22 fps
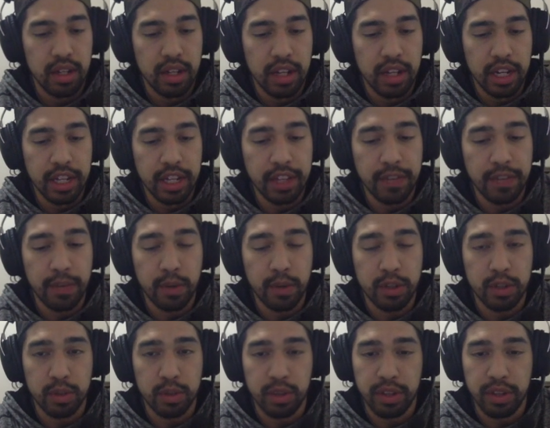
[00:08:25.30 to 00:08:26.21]
Hit the
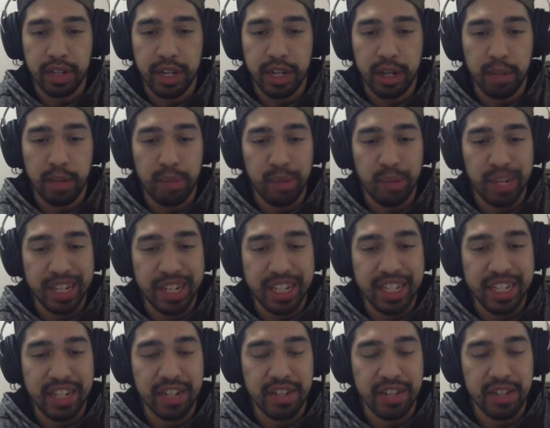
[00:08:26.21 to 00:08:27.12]
fortune roll there, but
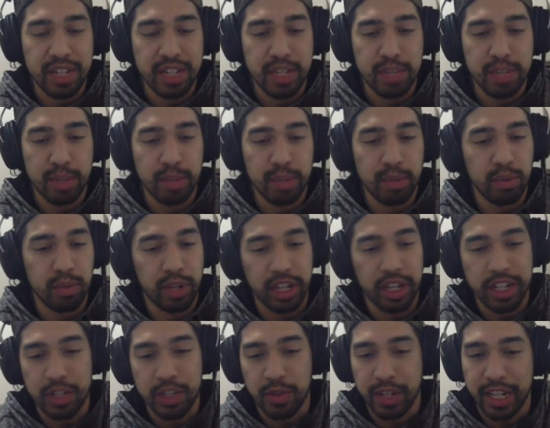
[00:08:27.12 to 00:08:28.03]
he also hits his purple. We're
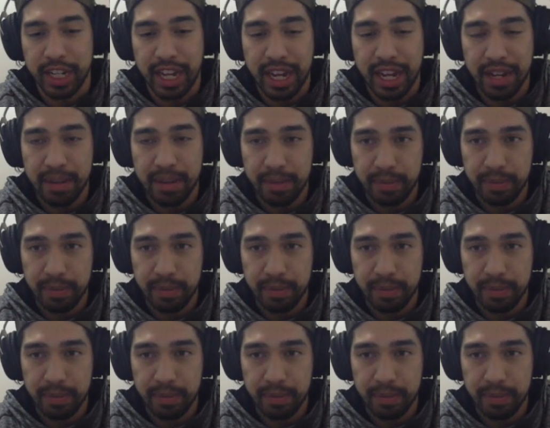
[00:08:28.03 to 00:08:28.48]
going to do it again.